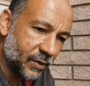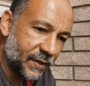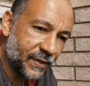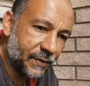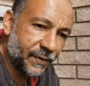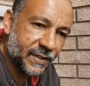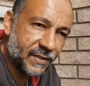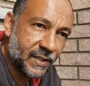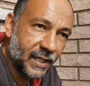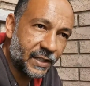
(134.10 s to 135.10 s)
Even if
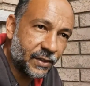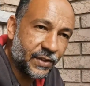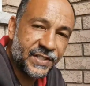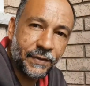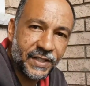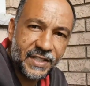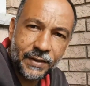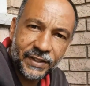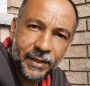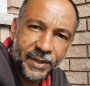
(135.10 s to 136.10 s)
it's the
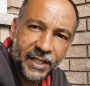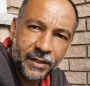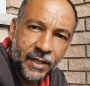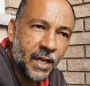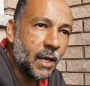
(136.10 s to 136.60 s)
77 limited,